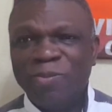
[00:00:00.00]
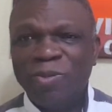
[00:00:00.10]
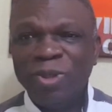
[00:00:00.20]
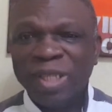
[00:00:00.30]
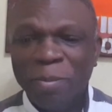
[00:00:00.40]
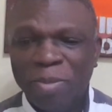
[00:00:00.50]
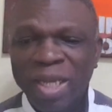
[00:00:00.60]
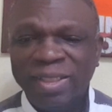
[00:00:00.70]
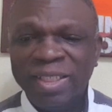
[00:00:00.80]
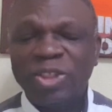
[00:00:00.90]
put in
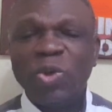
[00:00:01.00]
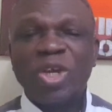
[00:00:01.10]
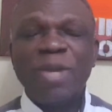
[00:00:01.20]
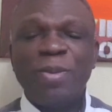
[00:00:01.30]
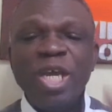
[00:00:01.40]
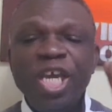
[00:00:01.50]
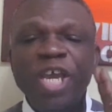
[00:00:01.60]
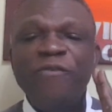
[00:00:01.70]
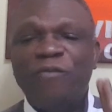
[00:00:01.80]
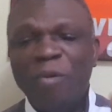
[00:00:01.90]
place is to keep
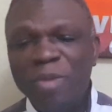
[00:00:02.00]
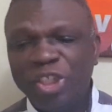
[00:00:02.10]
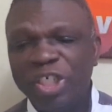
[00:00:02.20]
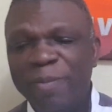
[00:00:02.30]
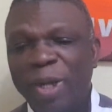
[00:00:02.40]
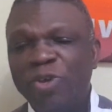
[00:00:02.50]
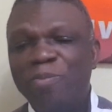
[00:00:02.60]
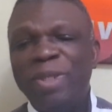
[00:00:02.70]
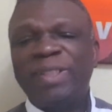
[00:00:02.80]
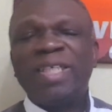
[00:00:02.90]
information about
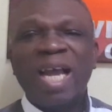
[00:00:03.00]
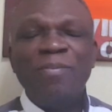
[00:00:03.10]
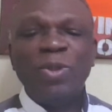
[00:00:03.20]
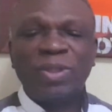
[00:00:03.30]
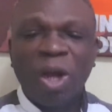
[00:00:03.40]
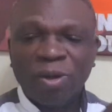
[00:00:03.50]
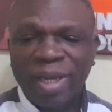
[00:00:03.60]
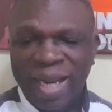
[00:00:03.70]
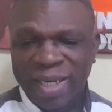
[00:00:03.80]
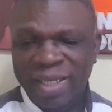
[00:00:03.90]
domestic abuse
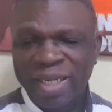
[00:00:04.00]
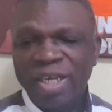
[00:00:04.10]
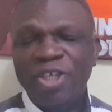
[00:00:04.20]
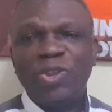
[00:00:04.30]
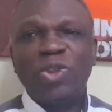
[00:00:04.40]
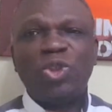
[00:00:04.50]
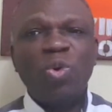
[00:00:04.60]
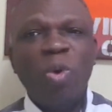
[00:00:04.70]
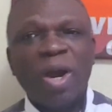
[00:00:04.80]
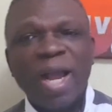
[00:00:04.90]
hotline, social
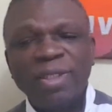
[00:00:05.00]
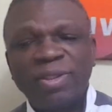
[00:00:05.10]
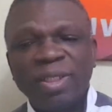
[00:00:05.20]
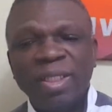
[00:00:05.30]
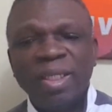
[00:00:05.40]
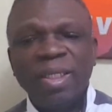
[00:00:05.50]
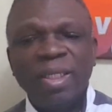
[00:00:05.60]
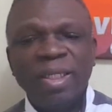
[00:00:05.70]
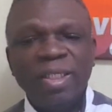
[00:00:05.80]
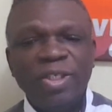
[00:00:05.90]
workers,
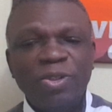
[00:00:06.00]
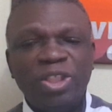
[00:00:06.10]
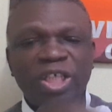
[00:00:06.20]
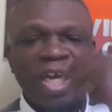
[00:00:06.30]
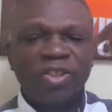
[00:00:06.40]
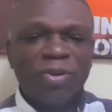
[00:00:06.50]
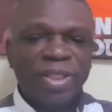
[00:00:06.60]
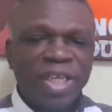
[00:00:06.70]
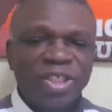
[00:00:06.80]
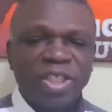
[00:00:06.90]
child
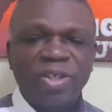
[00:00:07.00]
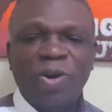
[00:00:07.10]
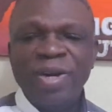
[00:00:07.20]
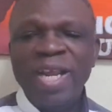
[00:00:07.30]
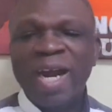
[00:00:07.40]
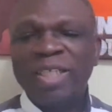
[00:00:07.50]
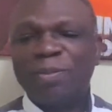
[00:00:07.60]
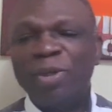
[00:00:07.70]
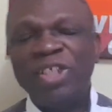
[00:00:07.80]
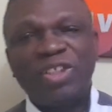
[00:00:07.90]
protection or nearest
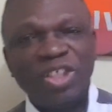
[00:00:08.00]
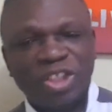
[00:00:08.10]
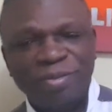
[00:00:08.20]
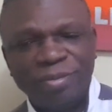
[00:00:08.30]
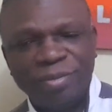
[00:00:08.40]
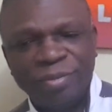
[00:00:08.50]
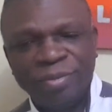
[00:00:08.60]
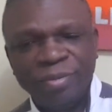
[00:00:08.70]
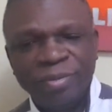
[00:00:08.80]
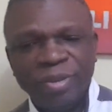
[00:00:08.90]
police station,
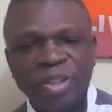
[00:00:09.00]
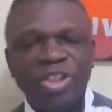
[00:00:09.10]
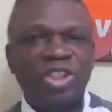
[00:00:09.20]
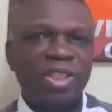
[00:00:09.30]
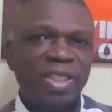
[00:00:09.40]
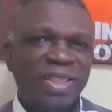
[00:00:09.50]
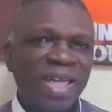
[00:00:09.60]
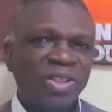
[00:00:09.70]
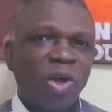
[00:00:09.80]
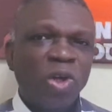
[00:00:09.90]

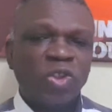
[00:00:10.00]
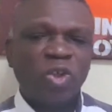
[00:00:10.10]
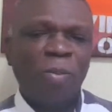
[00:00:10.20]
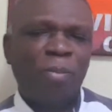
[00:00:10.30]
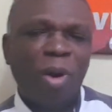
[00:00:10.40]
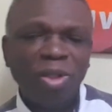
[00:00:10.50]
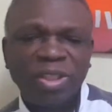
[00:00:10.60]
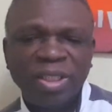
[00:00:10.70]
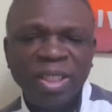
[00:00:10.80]
shelters or support